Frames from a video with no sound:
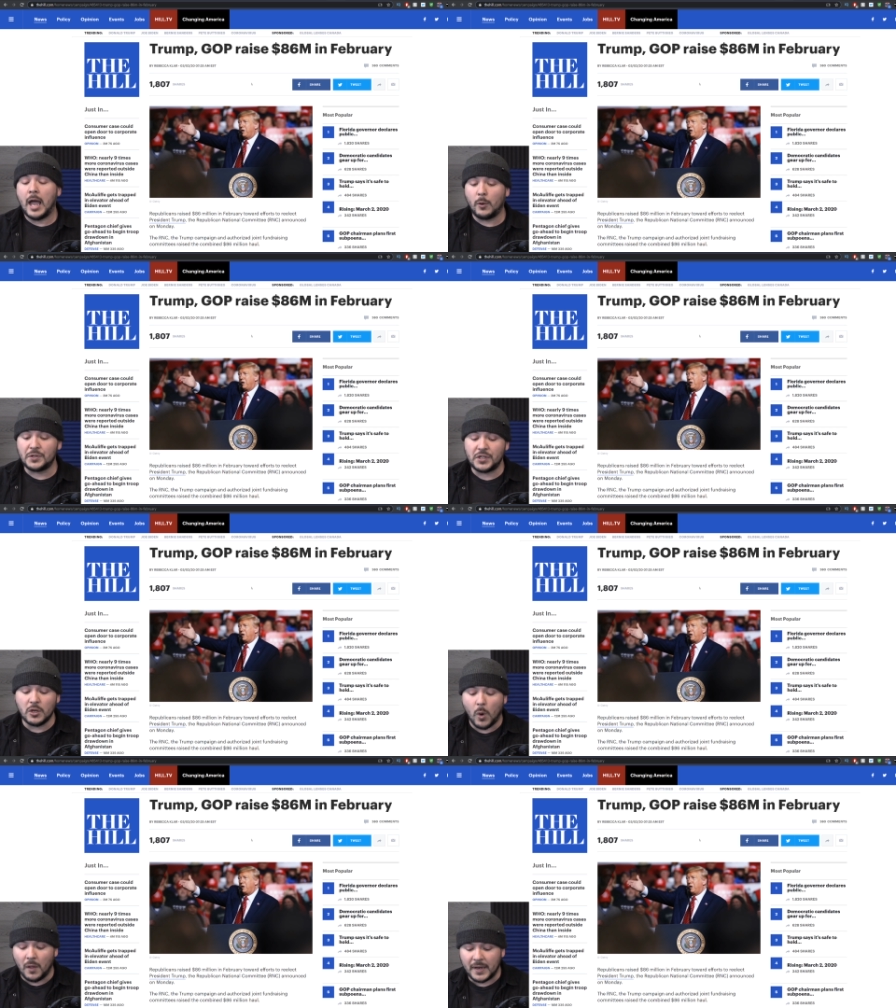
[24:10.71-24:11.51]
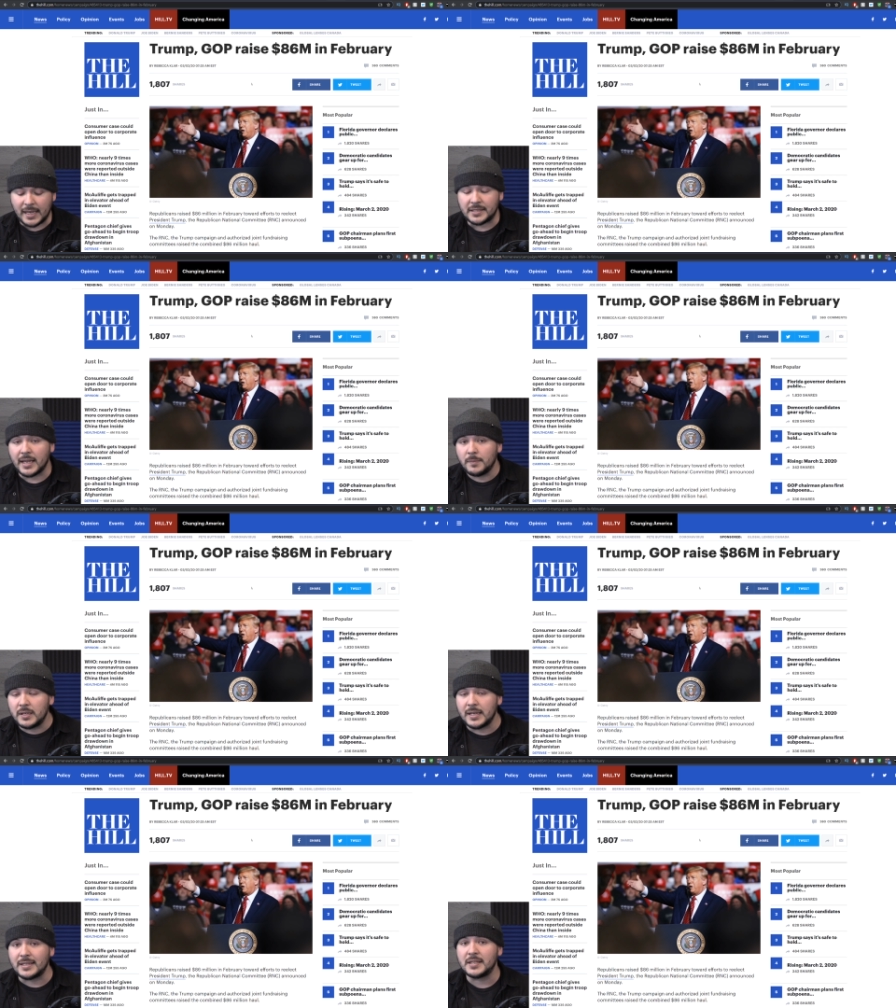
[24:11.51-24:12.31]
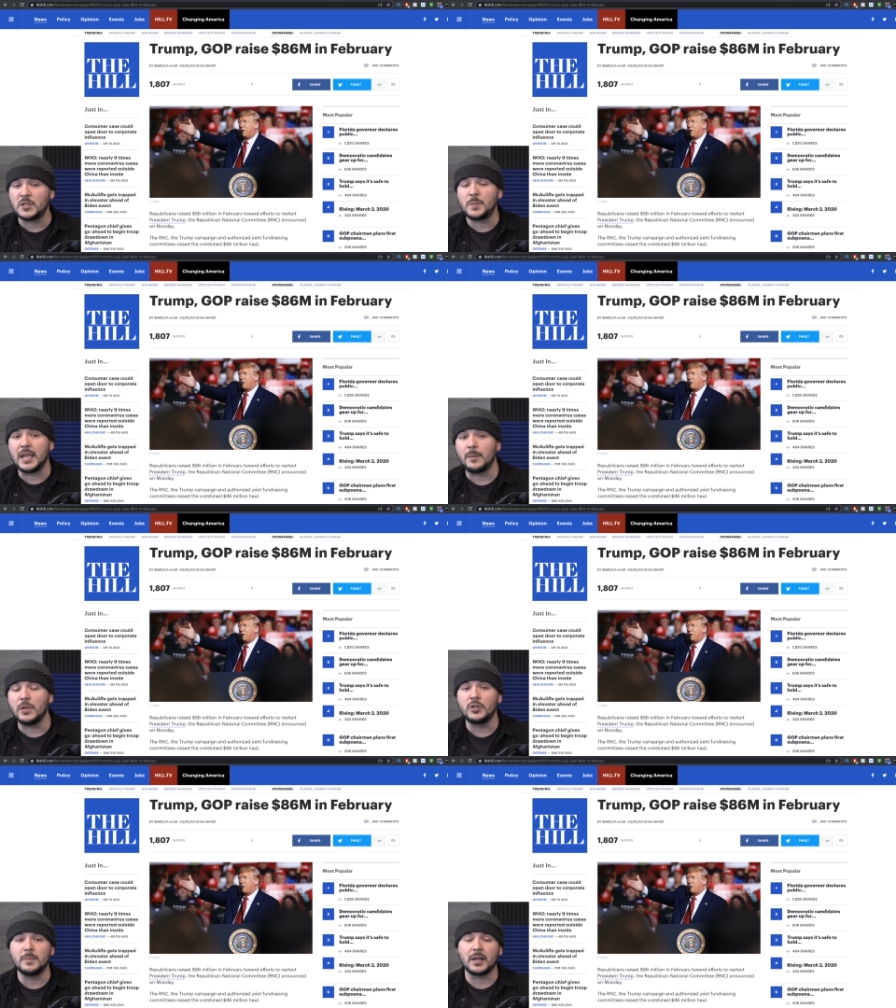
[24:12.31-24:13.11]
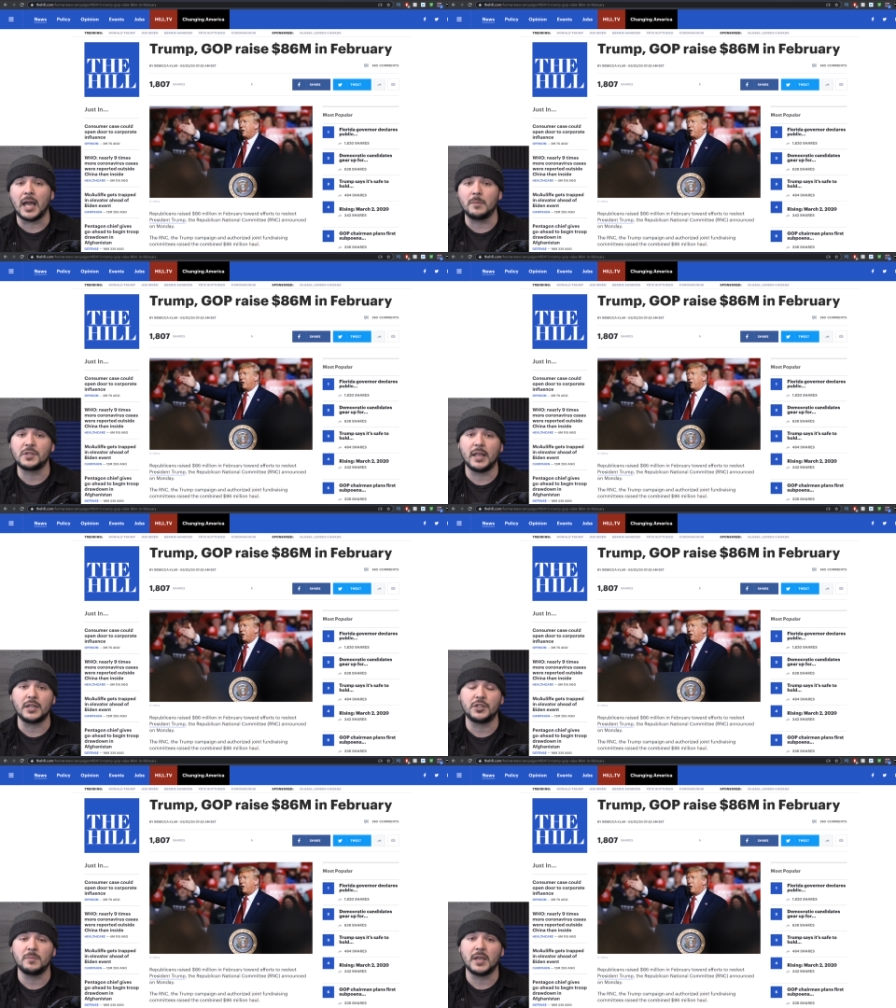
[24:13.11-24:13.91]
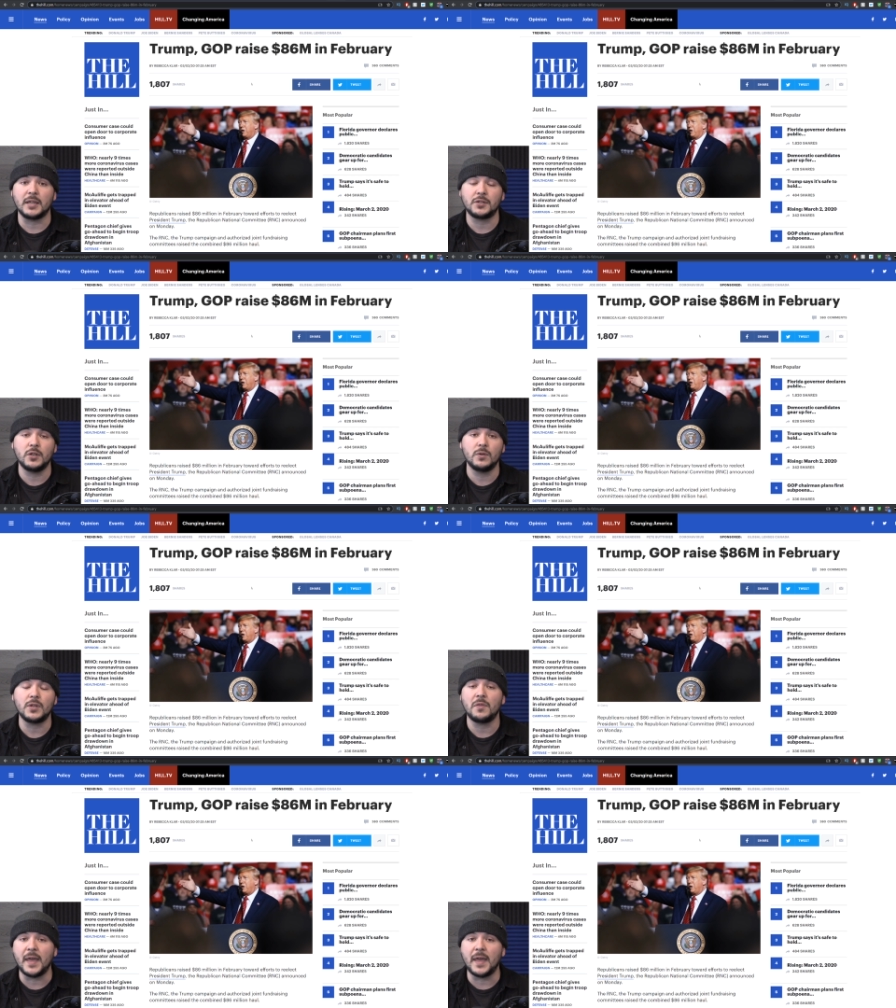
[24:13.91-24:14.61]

I will see you all in the next segment at 6 p.m. youtube.com slash timcastnews.